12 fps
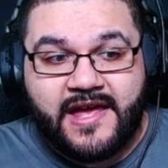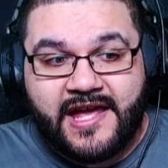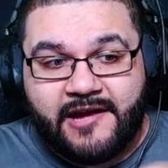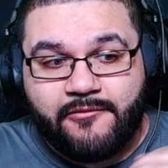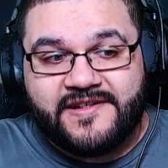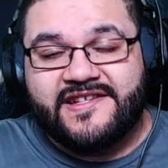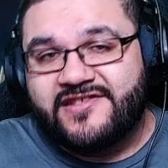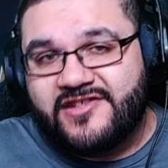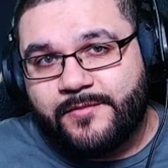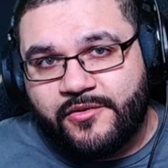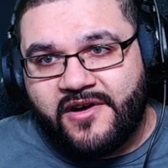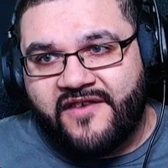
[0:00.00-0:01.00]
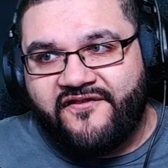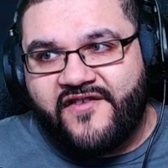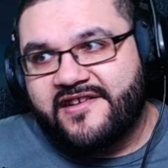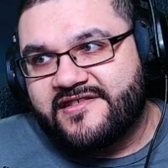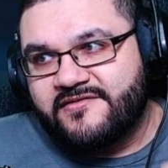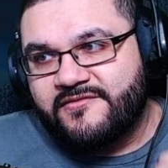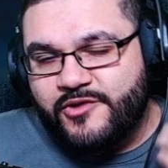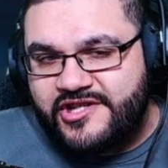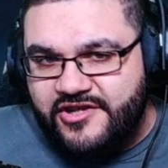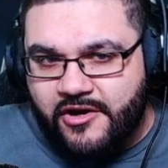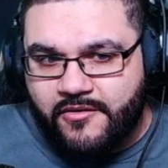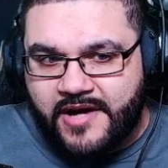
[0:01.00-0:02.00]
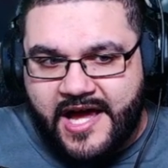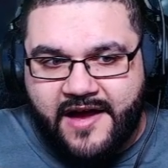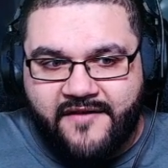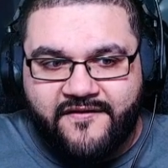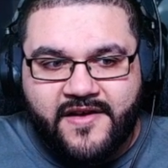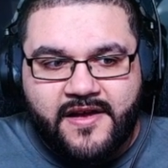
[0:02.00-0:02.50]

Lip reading: Irresistible effects which don't have